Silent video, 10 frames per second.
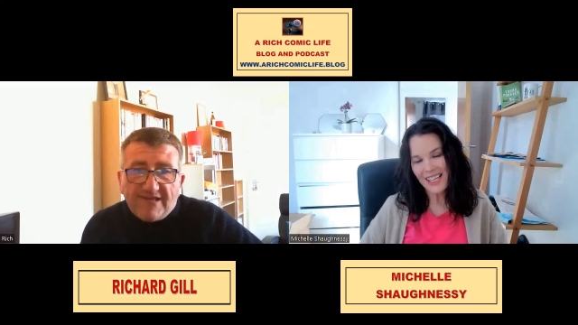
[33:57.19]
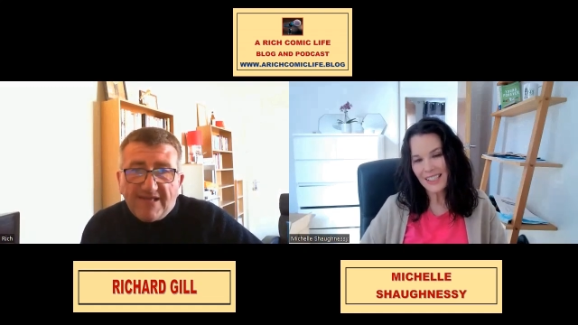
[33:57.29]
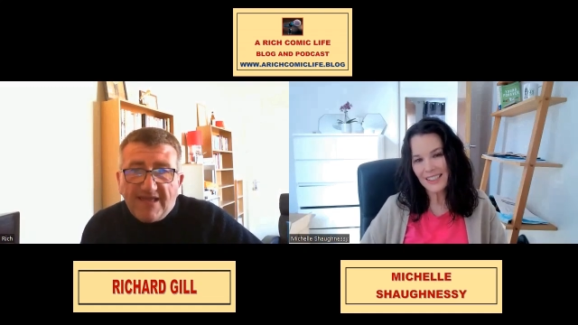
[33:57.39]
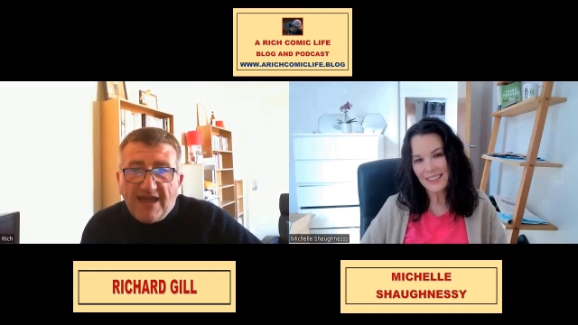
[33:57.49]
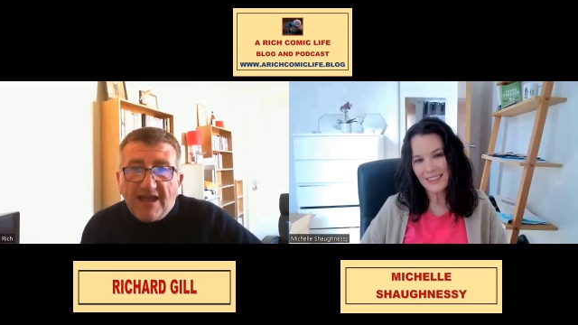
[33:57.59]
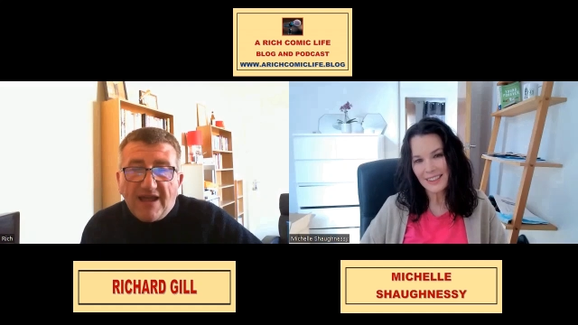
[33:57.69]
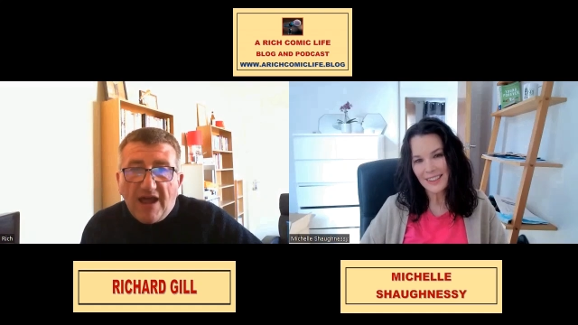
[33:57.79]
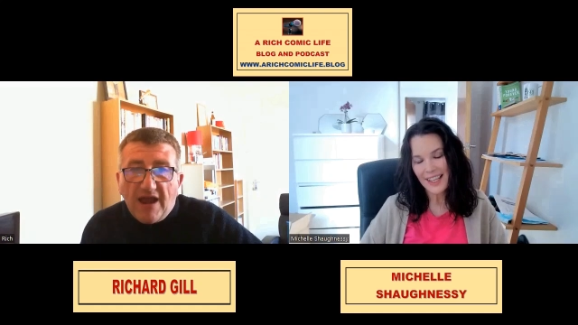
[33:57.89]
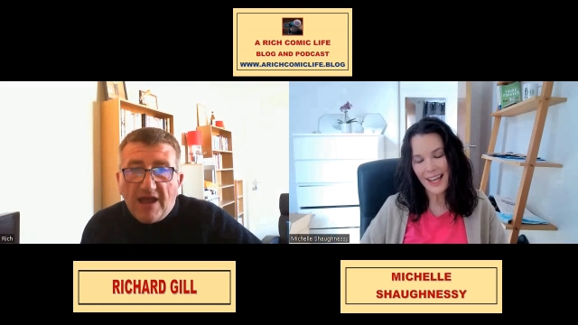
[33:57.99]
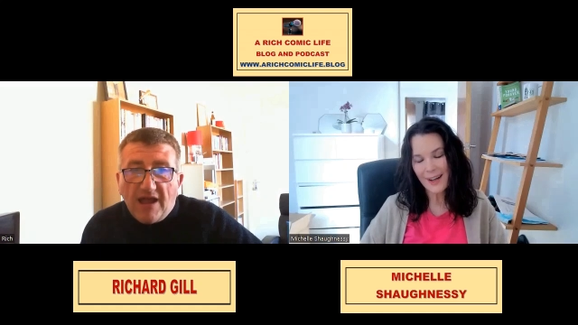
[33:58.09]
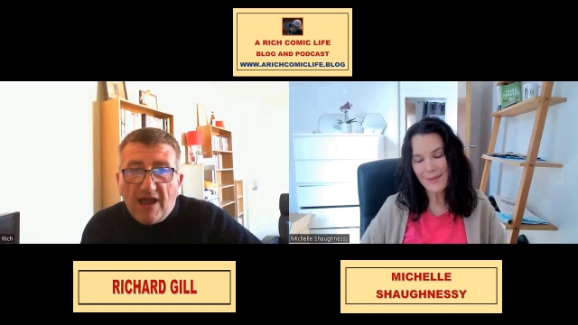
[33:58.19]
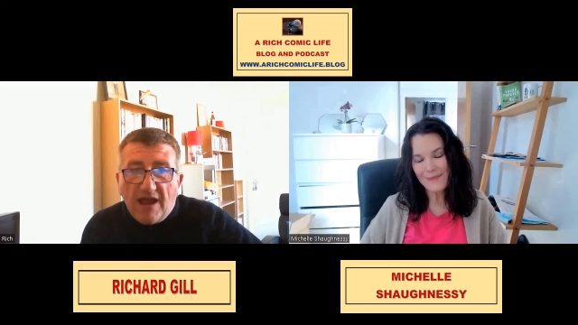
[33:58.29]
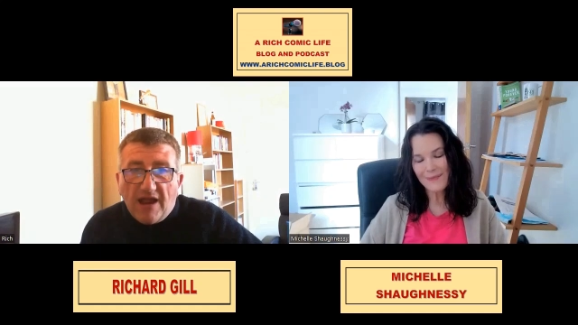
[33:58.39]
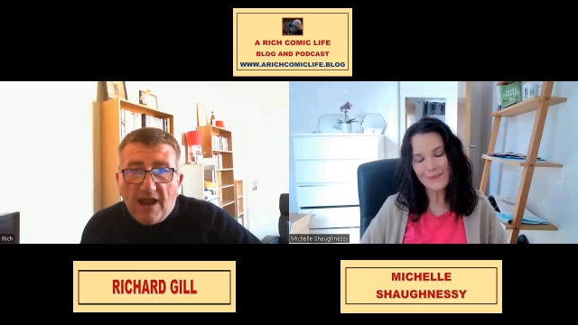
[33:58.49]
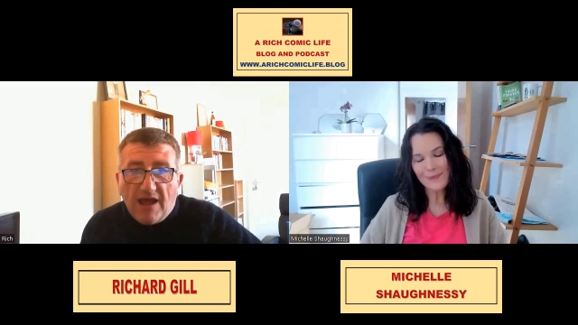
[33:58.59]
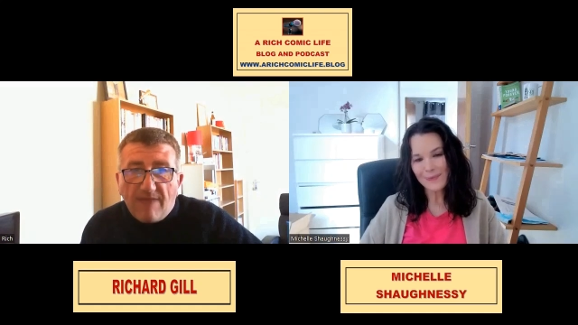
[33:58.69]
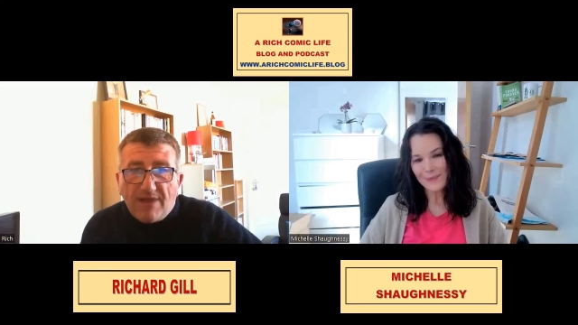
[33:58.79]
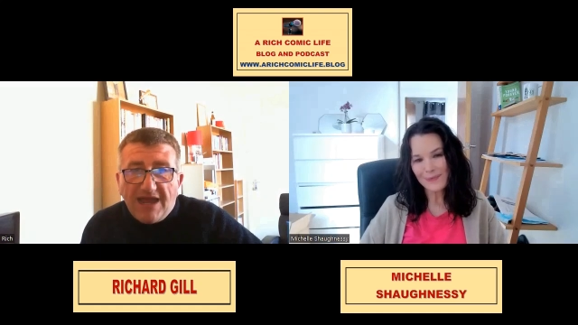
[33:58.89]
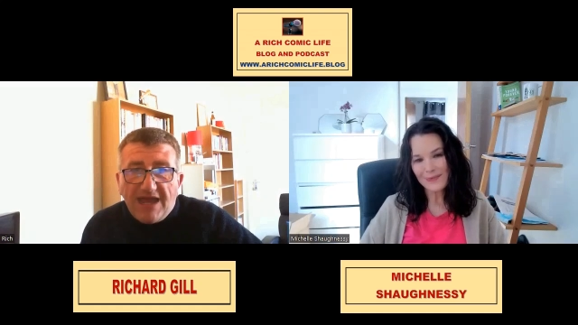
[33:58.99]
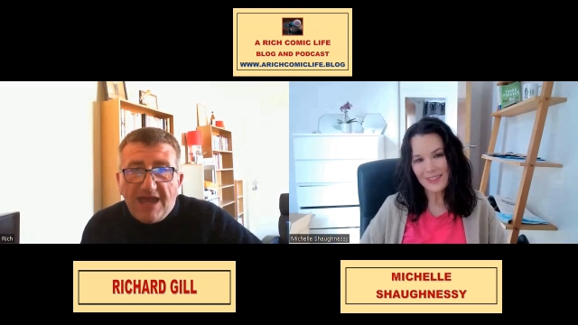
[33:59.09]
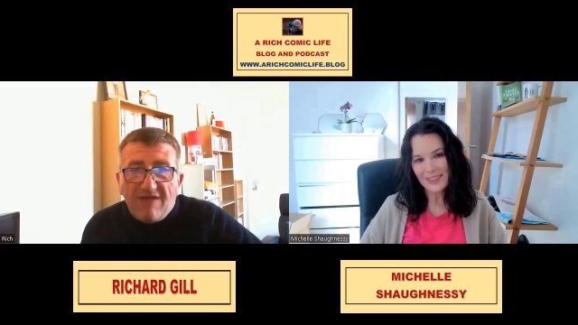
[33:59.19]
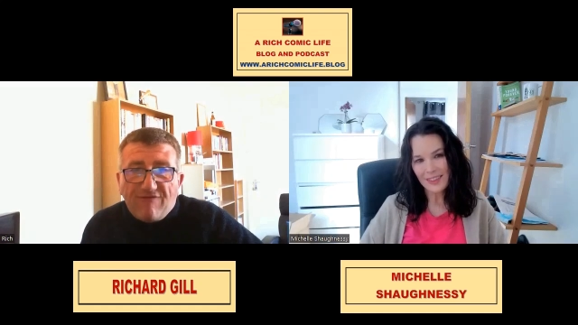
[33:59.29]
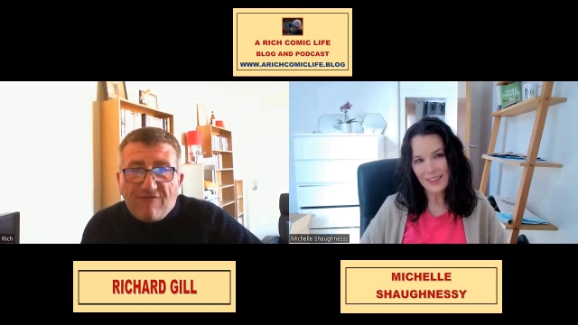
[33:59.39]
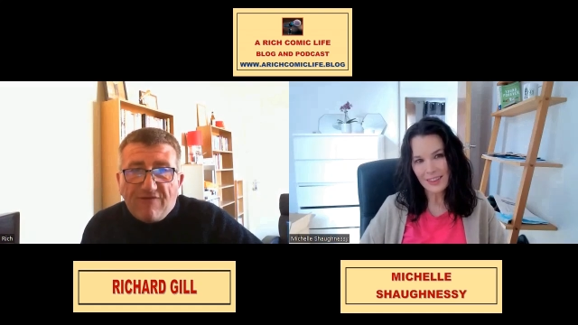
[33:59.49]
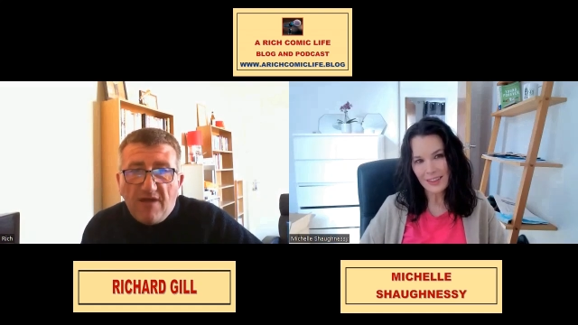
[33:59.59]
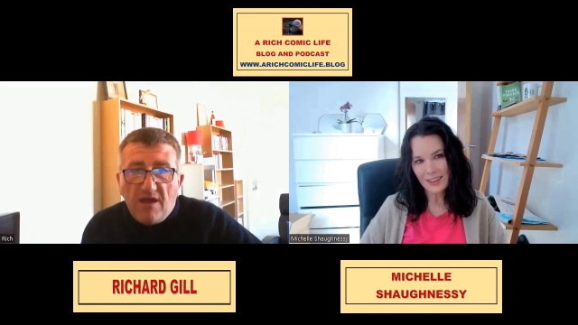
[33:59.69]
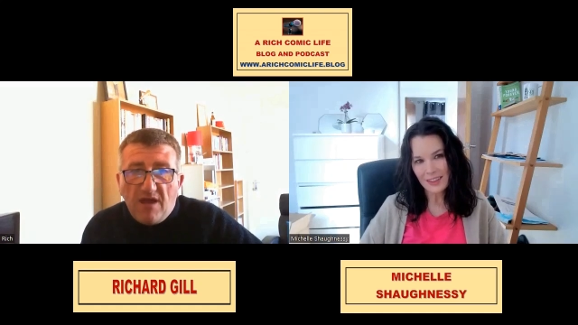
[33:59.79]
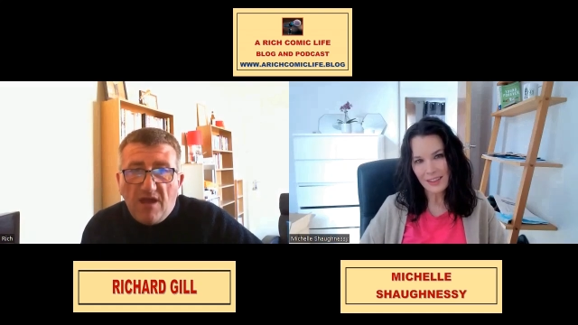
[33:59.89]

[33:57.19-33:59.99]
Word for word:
Speaker 1: the last leg. And yeah. I, and I believe